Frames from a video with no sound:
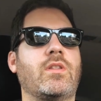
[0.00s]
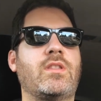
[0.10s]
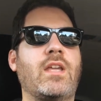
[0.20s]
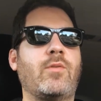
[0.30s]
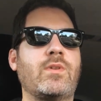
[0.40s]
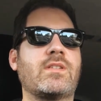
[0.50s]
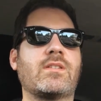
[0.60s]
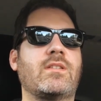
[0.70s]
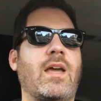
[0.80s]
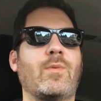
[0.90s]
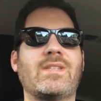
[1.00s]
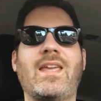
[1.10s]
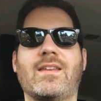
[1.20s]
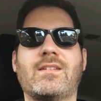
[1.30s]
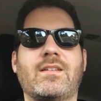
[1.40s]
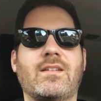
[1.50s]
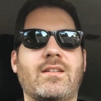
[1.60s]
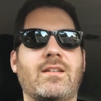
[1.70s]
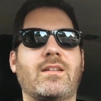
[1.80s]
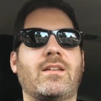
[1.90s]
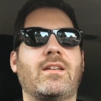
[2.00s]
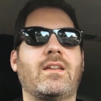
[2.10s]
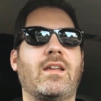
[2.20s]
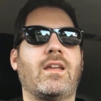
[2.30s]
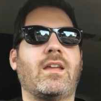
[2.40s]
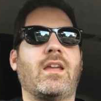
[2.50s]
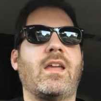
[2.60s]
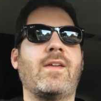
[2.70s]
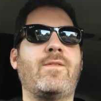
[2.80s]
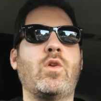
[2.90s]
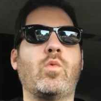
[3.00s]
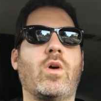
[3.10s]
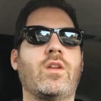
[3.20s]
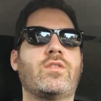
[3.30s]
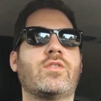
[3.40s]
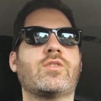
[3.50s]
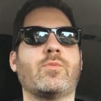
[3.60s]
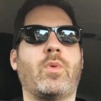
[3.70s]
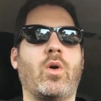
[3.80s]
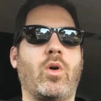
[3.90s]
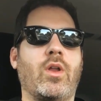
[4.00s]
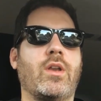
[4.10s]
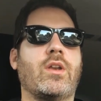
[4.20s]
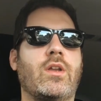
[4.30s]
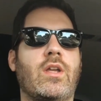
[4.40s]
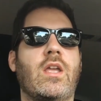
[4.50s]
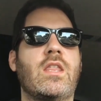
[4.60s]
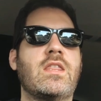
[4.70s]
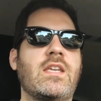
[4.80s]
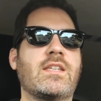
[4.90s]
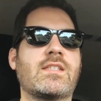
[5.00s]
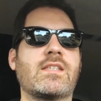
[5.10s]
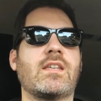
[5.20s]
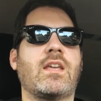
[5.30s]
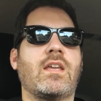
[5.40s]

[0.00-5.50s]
that was it. If you wanted to support this